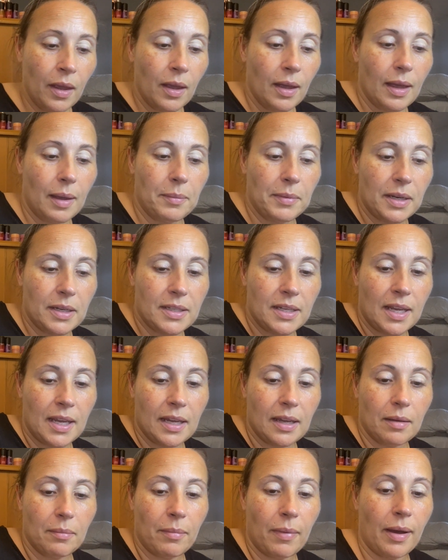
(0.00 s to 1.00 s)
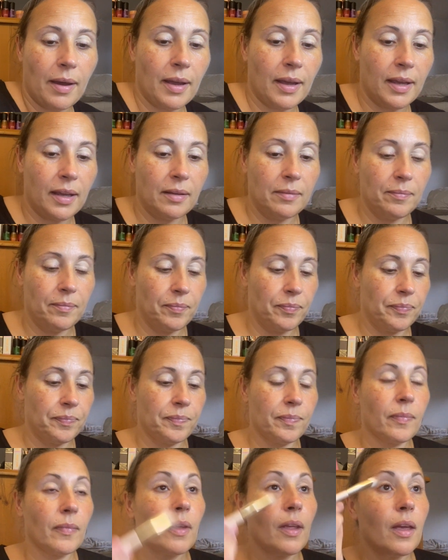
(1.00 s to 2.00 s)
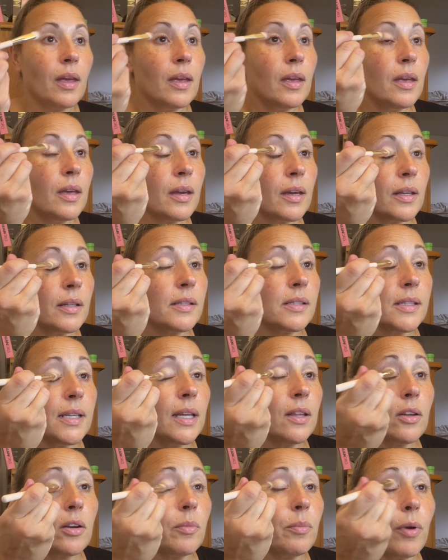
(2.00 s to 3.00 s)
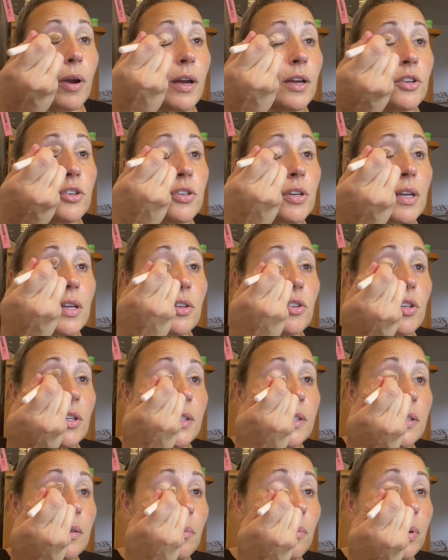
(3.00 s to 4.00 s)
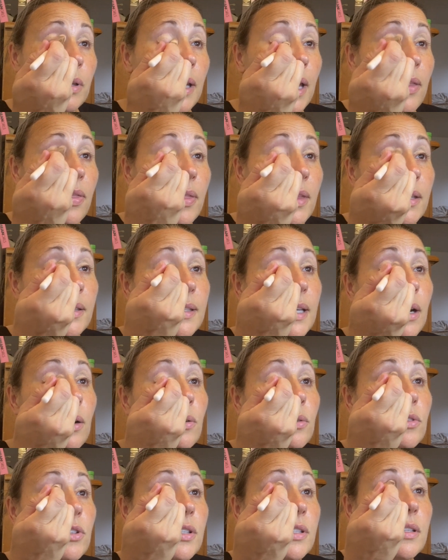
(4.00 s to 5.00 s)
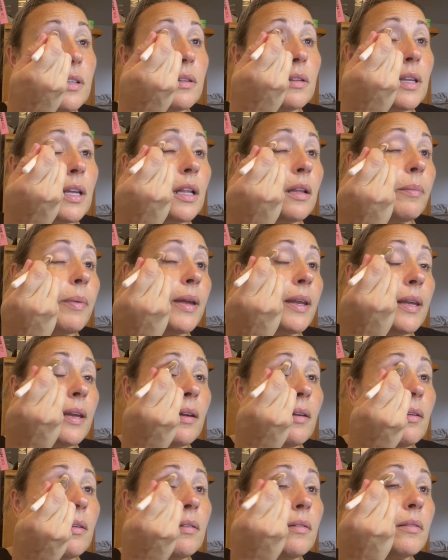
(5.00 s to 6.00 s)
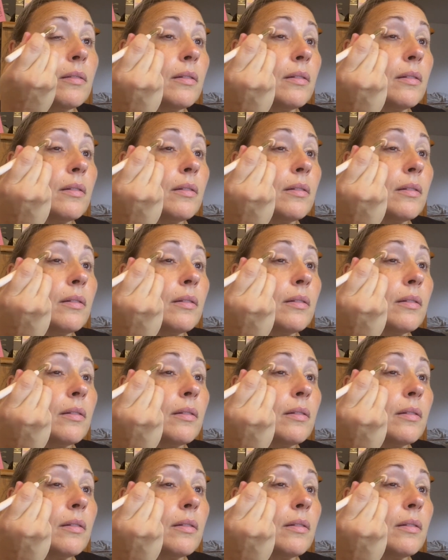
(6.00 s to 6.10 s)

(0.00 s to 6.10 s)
I'm going to take my concealer brush and just blend this out just a little bit here.